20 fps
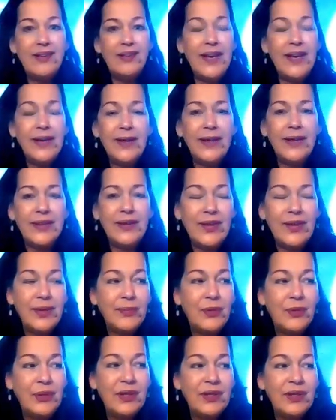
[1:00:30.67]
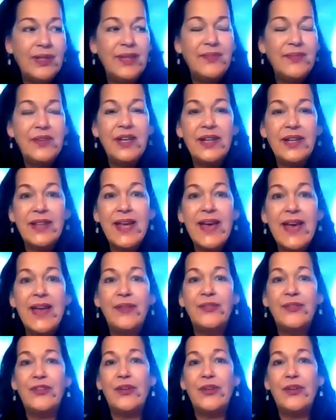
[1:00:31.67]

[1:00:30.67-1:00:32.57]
Yeah, I think I'm going to leave it at that.